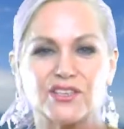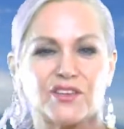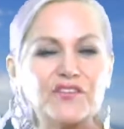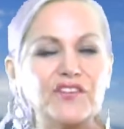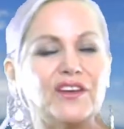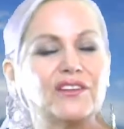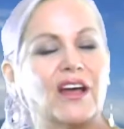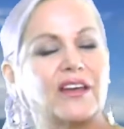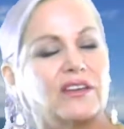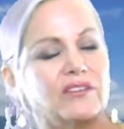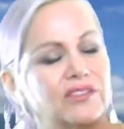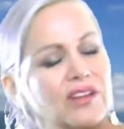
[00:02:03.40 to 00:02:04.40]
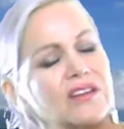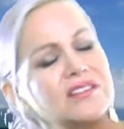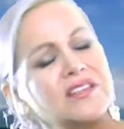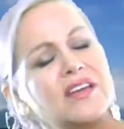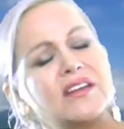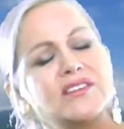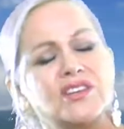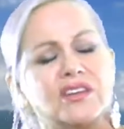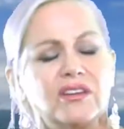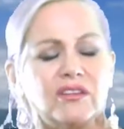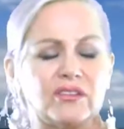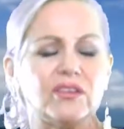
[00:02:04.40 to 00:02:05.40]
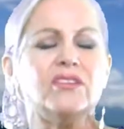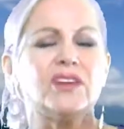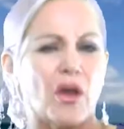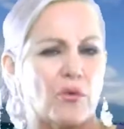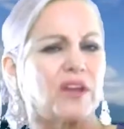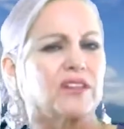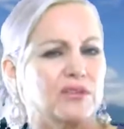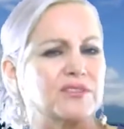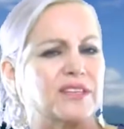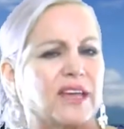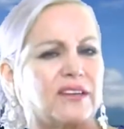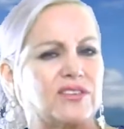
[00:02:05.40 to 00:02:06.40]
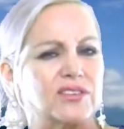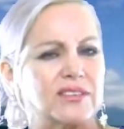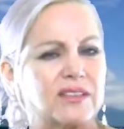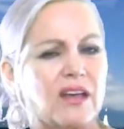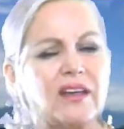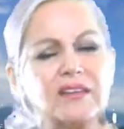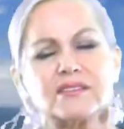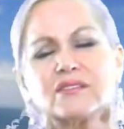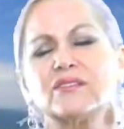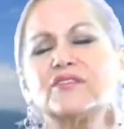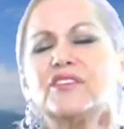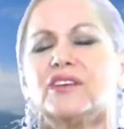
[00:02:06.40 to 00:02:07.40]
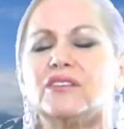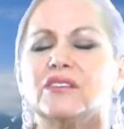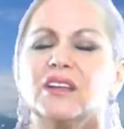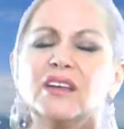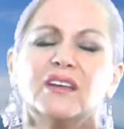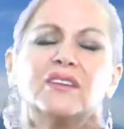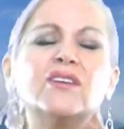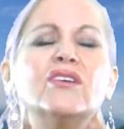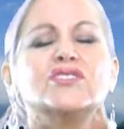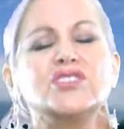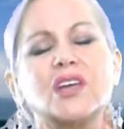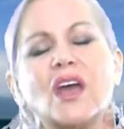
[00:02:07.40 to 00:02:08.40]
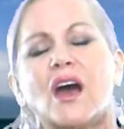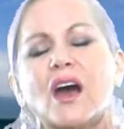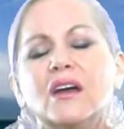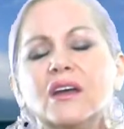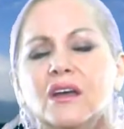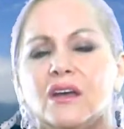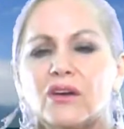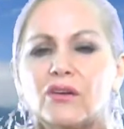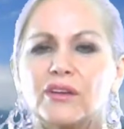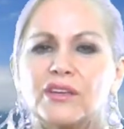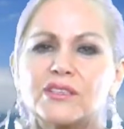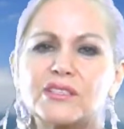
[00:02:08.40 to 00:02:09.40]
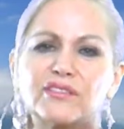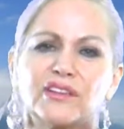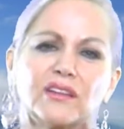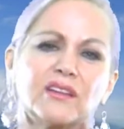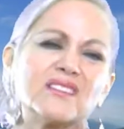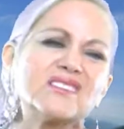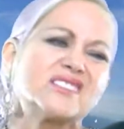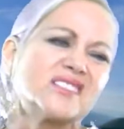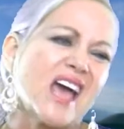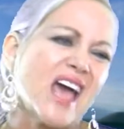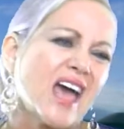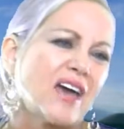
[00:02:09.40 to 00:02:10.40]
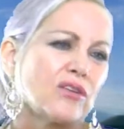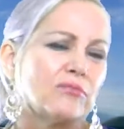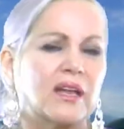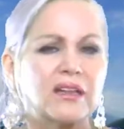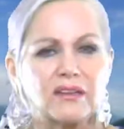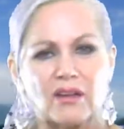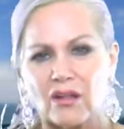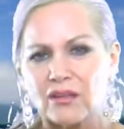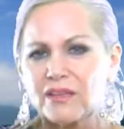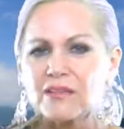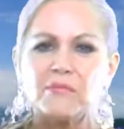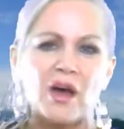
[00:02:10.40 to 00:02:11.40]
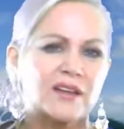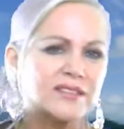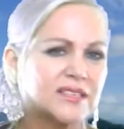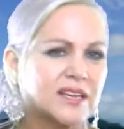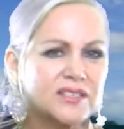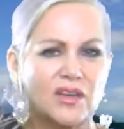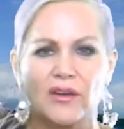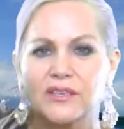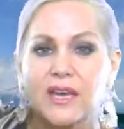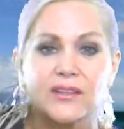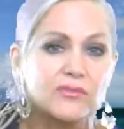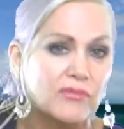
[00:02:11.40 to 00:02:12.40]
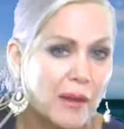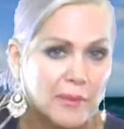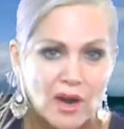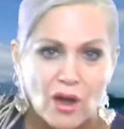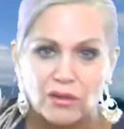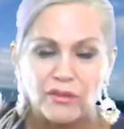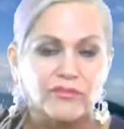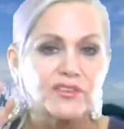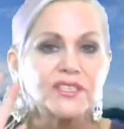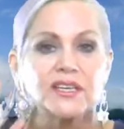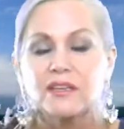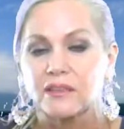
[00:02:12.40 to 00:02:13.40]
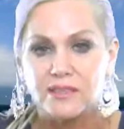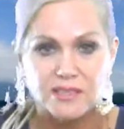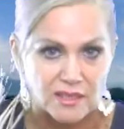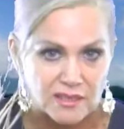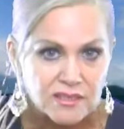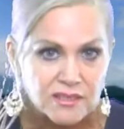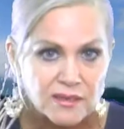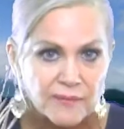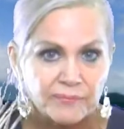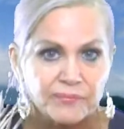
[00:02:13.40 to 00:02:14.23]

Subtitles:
Do you feel like you've lost energy? And you know what losing energy is like. You sort of feel inertia, or you just feel a little sad or melancholy. The mind starts going down the rabbit hole of ridiculousness.